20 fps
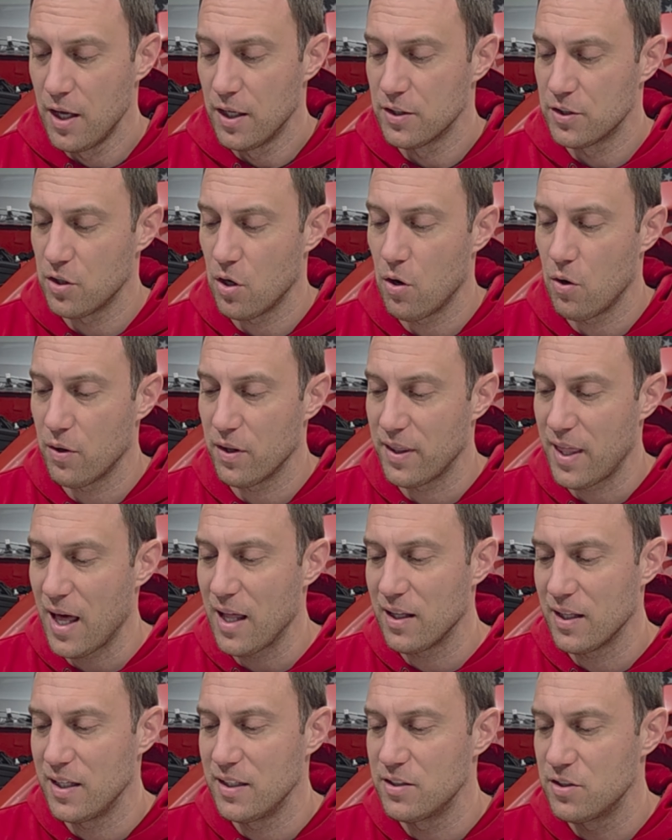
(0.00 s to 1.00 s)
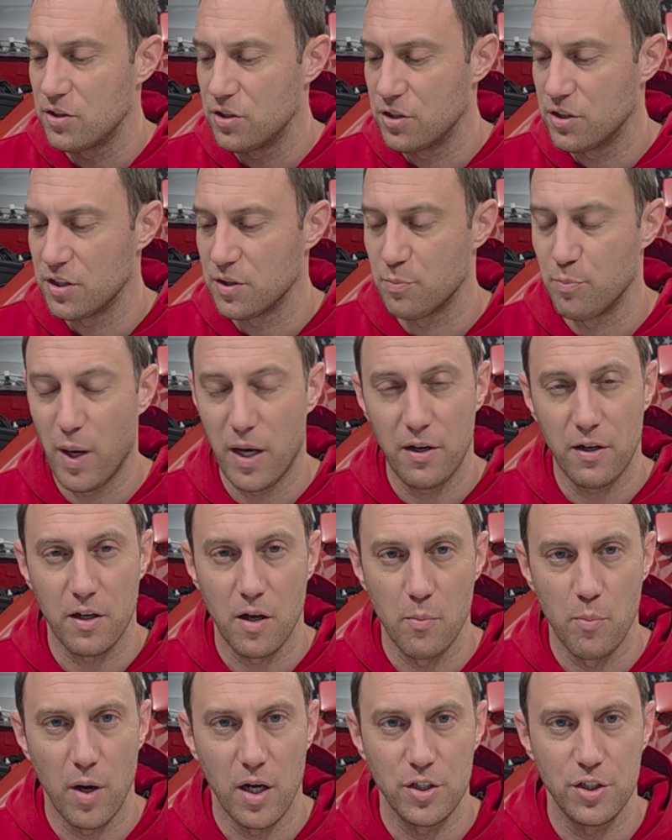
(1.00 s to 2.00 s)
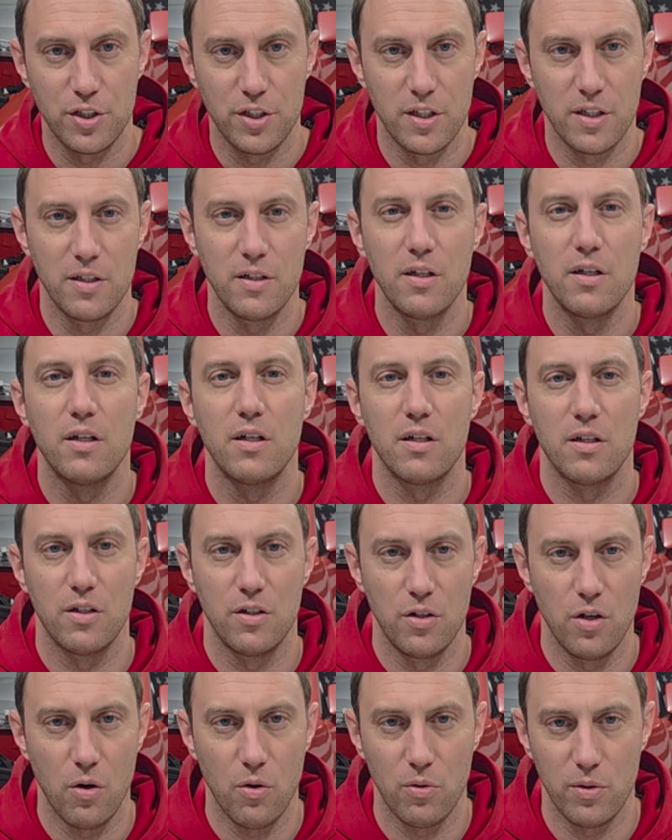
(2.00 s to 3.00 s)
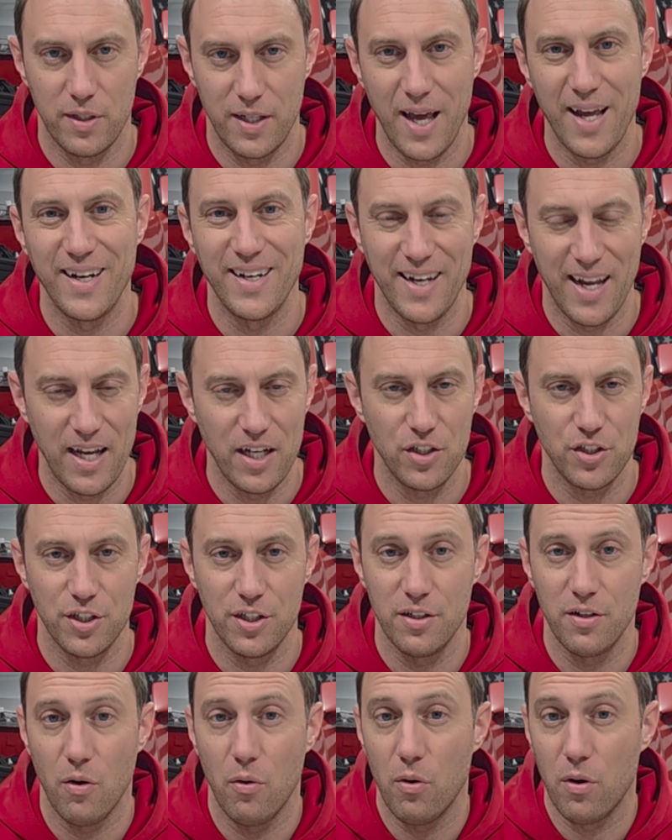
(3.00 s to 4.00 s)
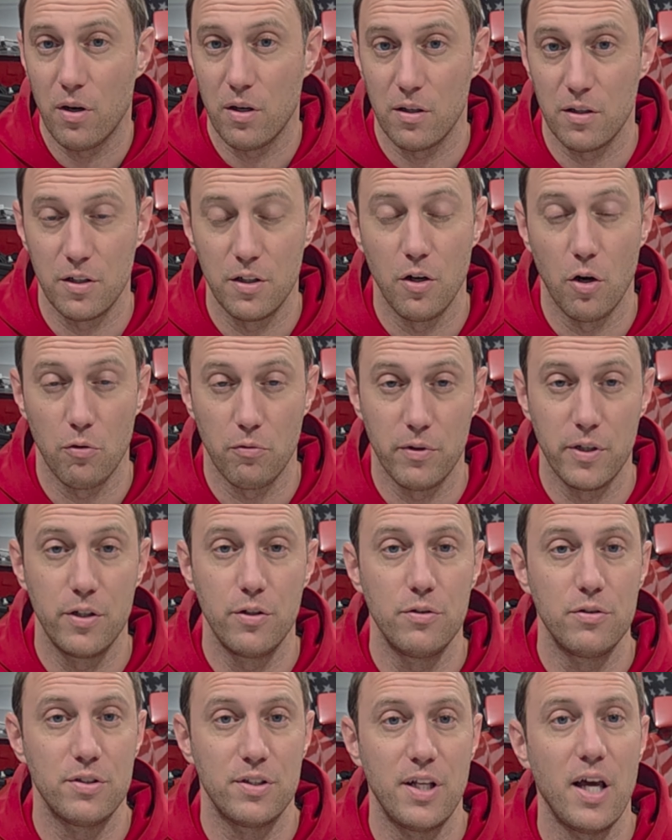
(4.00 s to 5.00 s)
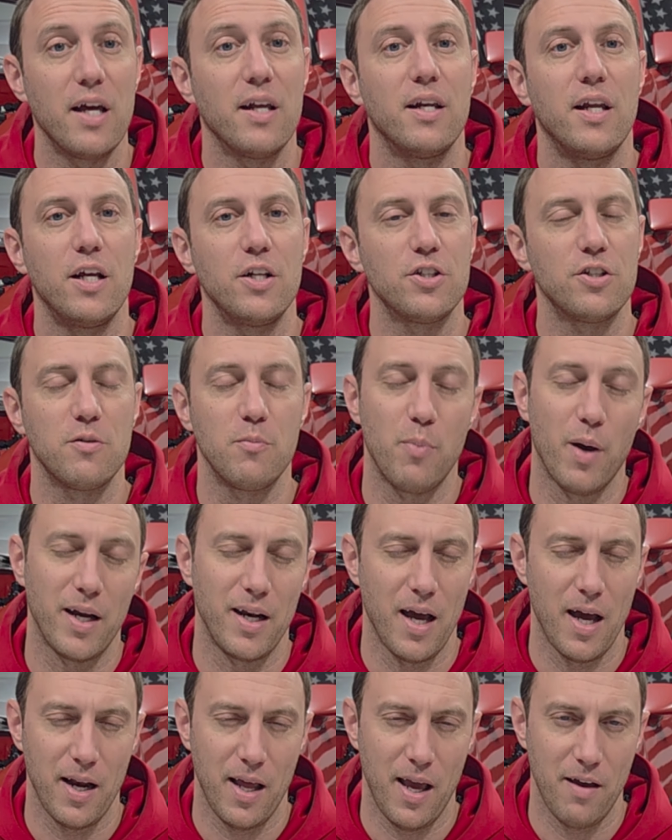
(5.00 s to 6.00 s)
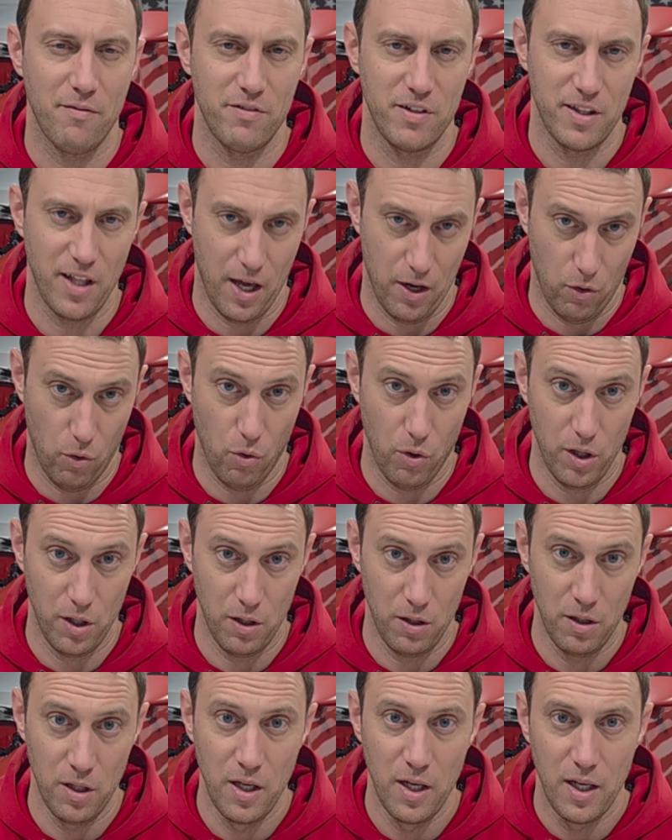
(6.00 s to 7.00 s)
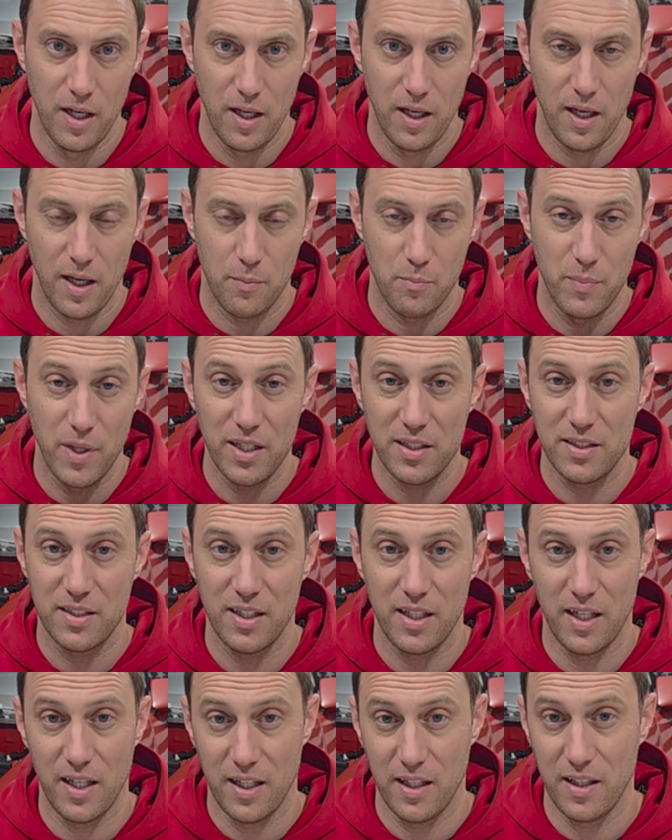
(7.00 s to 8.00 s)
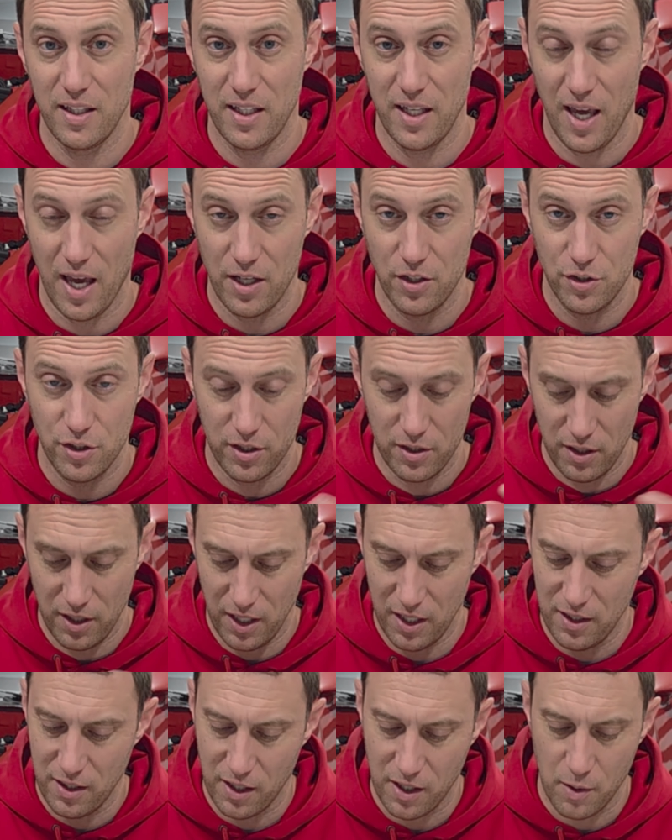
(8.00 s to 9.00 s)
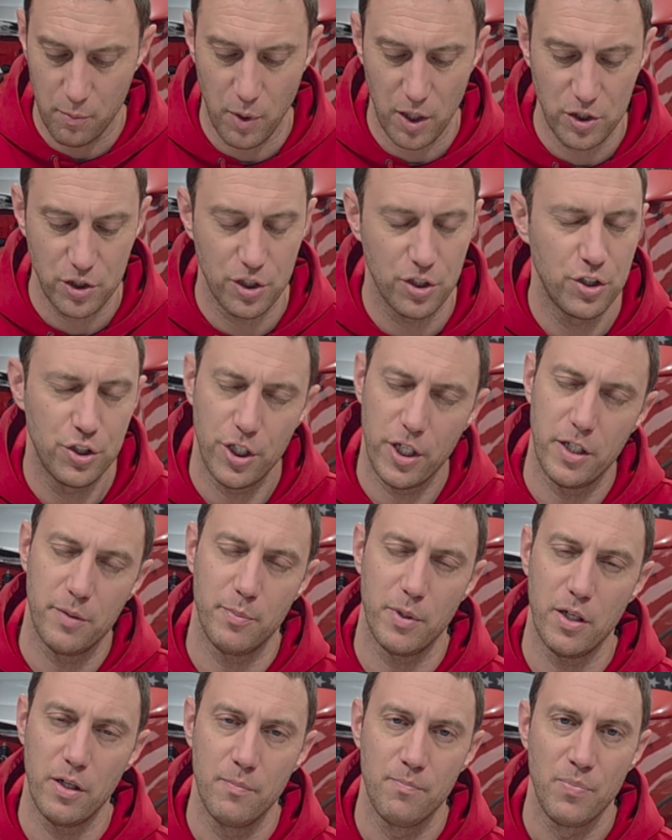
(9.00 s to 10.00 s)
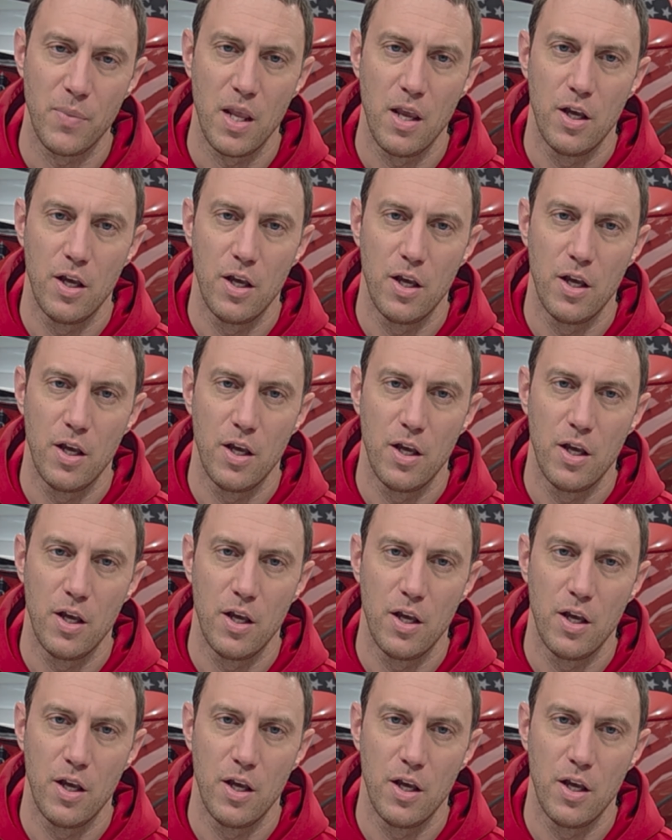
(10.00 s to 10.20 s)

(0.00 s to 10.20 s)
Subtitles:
So that leads to just better combustion, no detonation, or, you know, reduced detonation by not having that oil mist in the engine, in the combustion chamber.